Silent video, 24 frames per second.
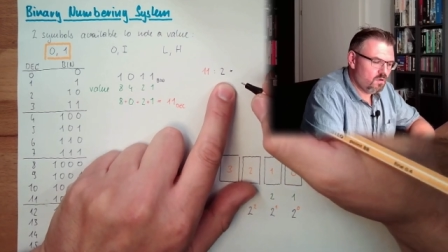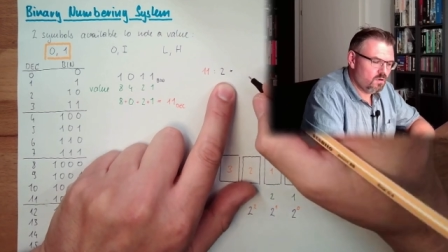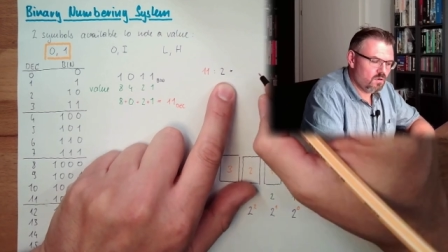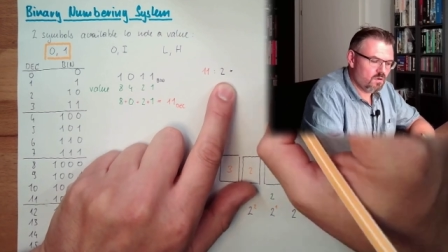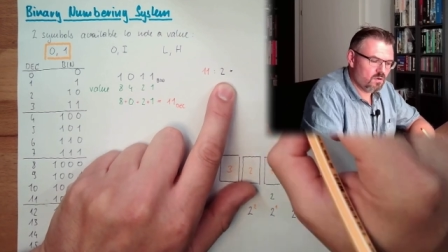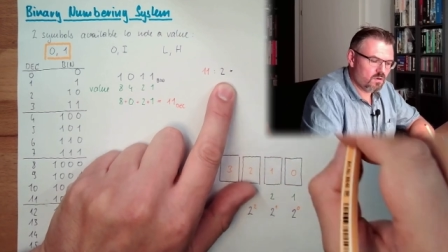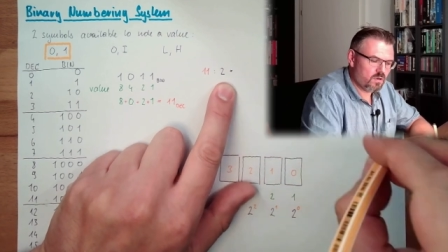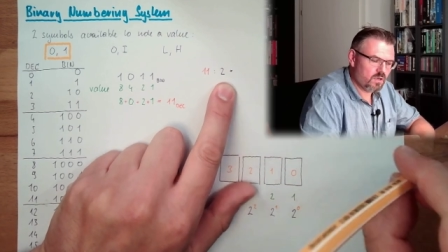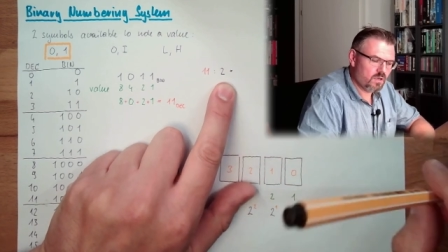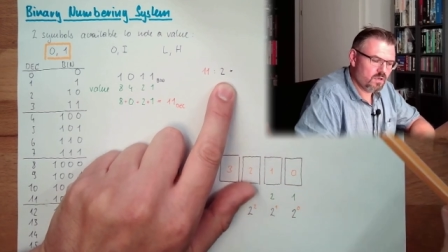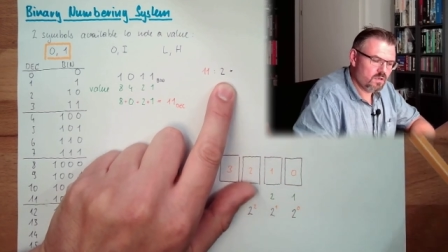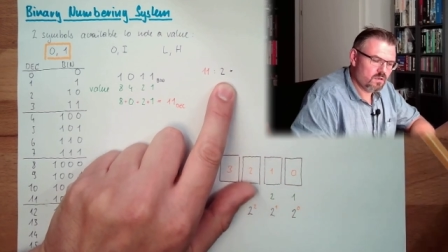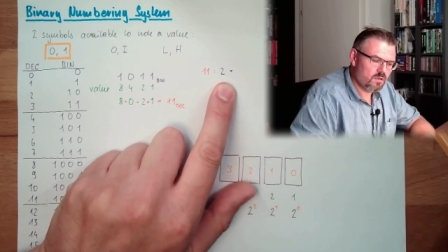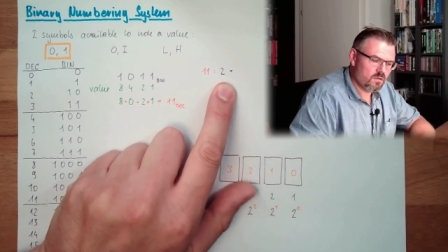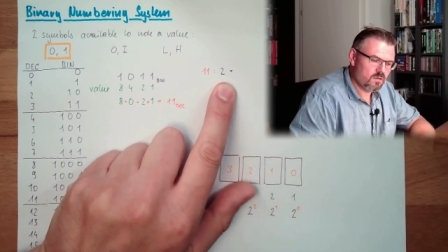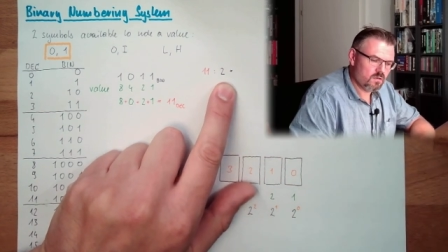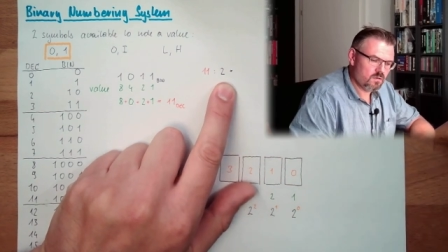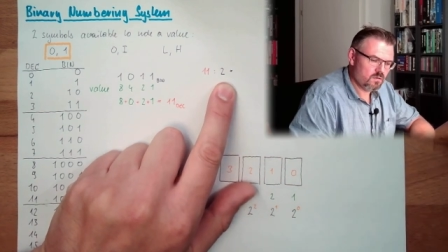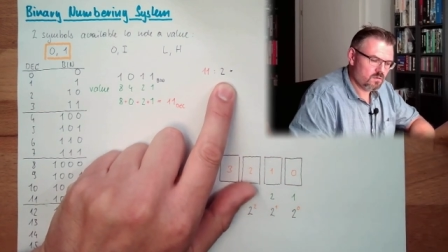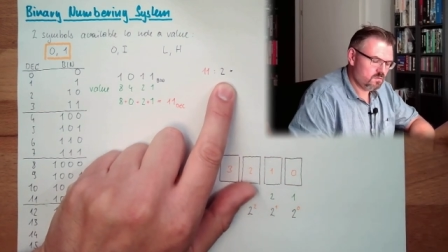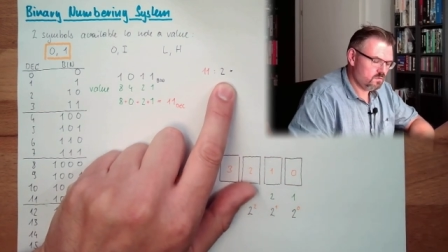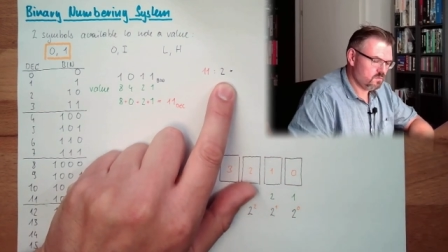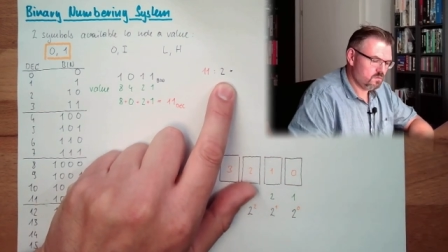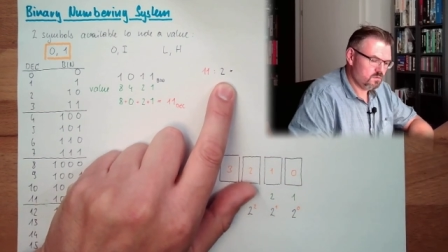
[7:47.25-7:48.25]
Okay,
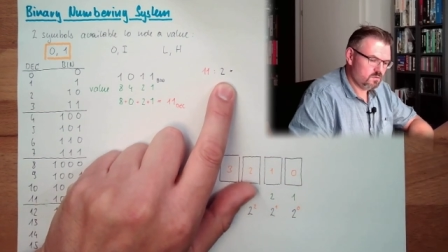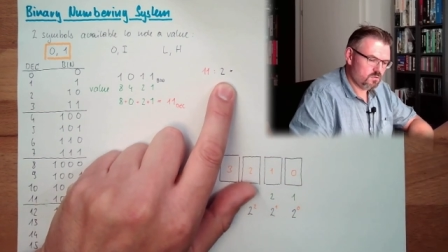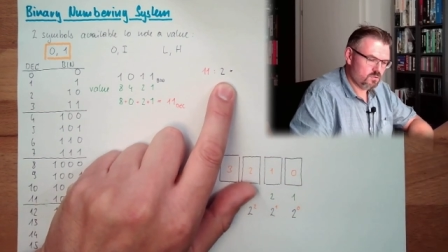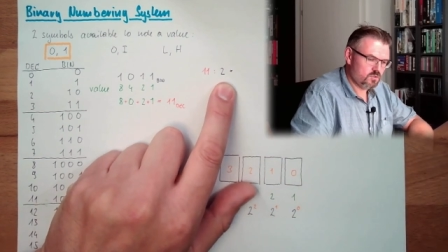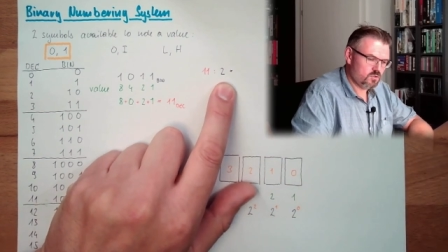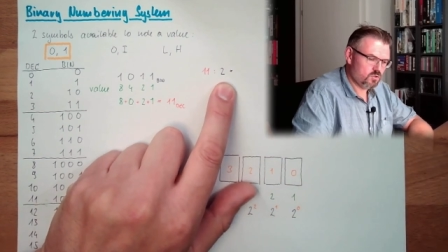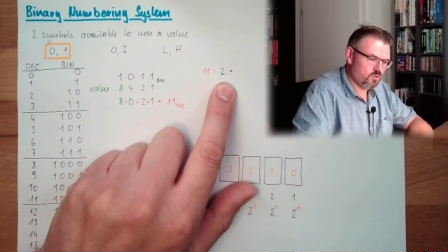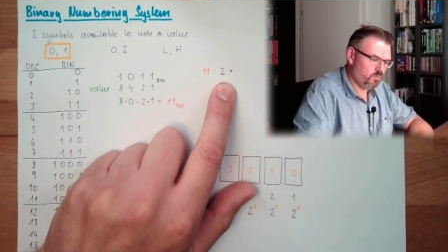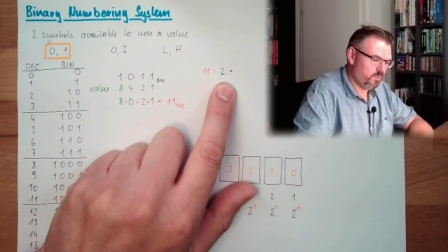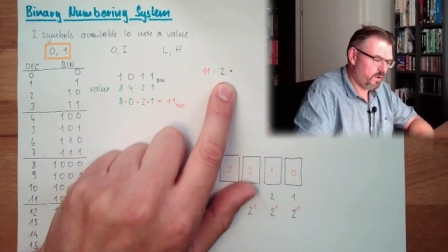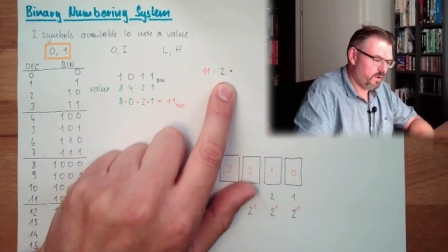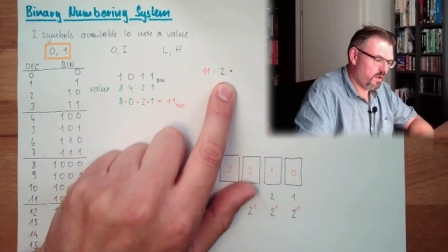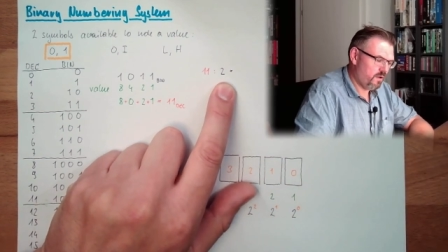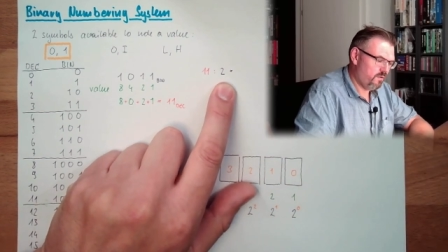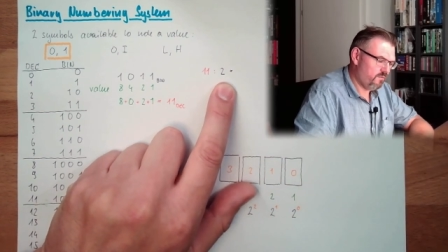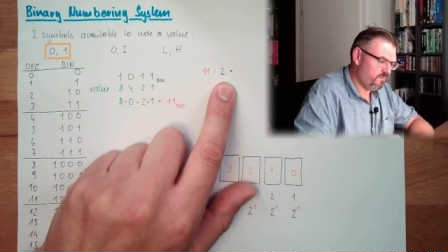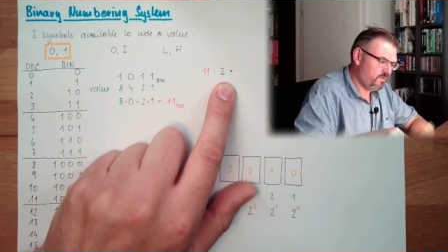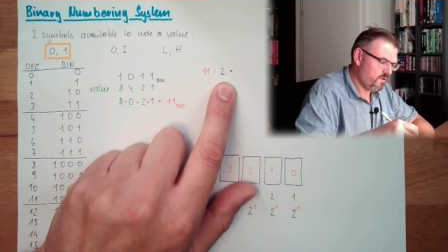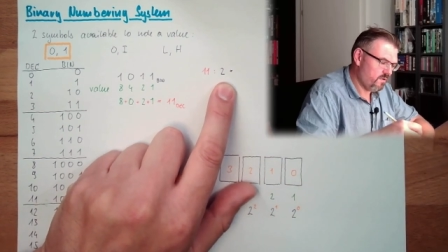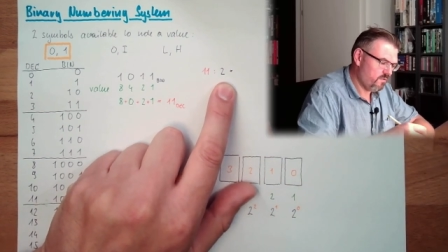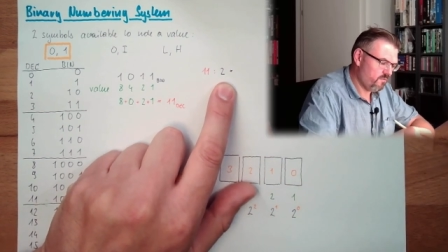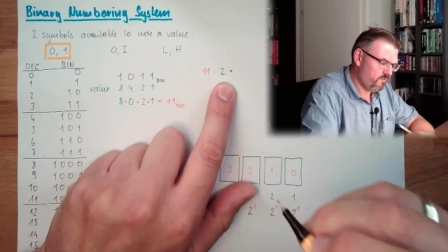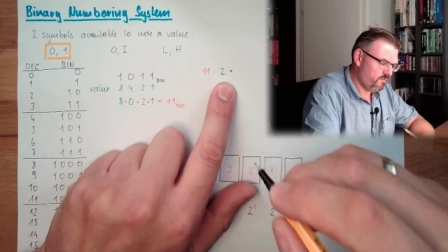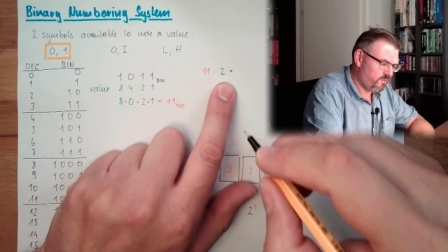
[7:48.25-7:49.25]
so we have
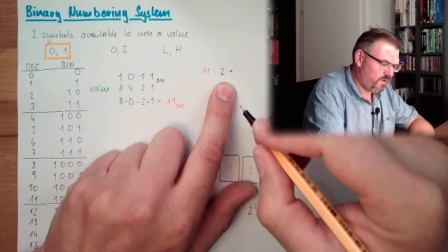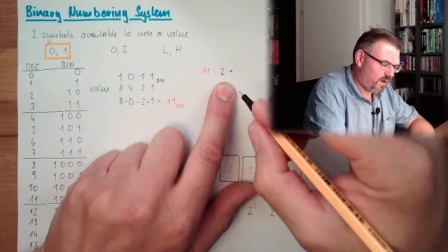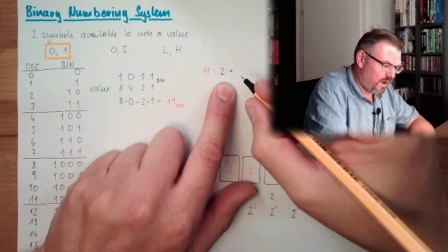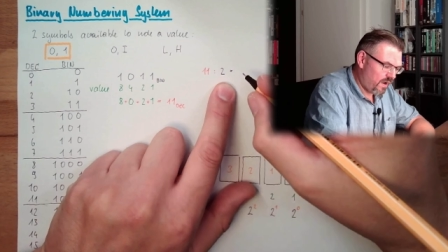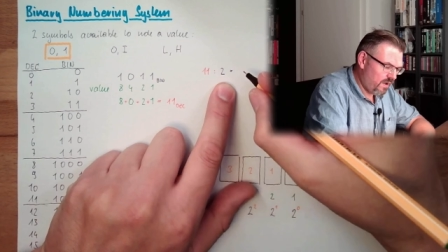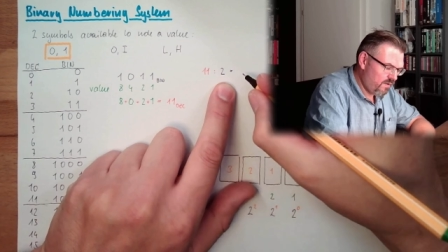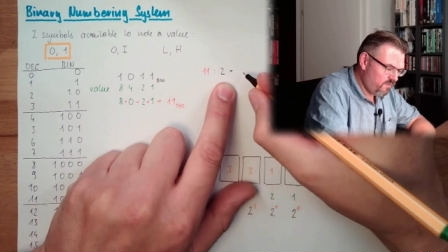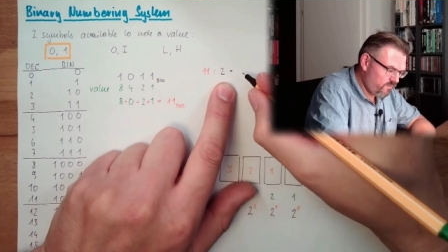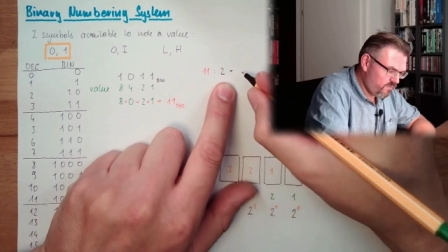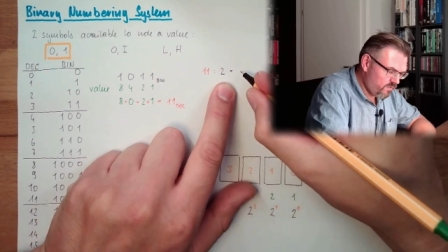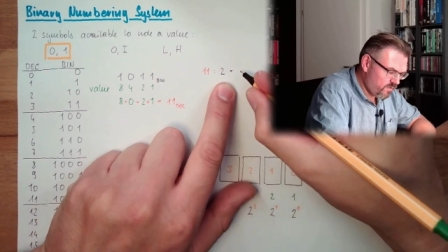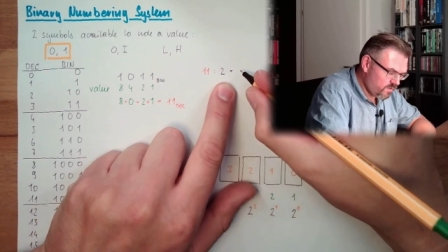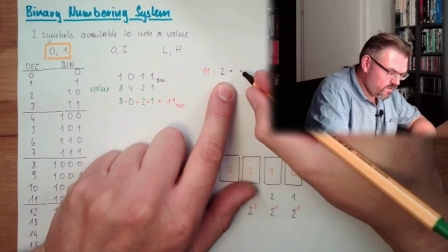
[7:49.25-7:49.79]
5